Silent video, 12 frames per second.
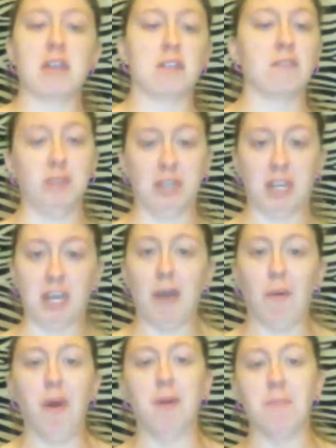other
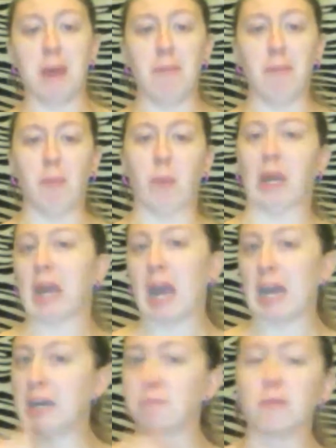video about bullying,
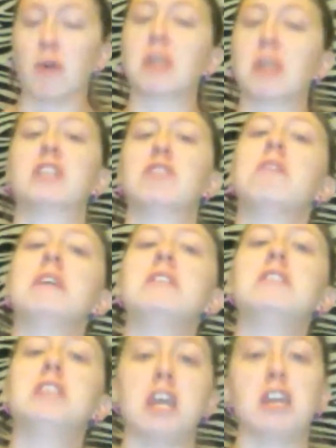I am going to
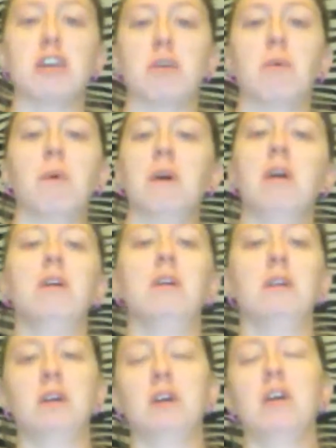continue
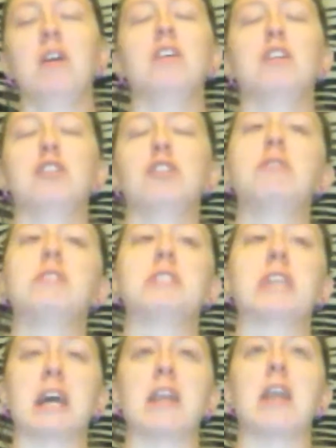to
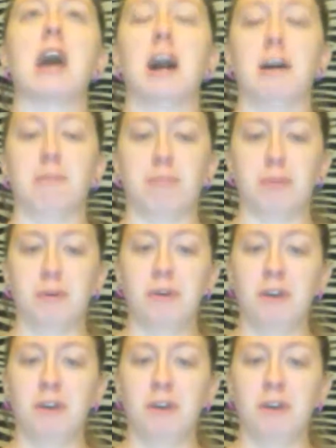stand up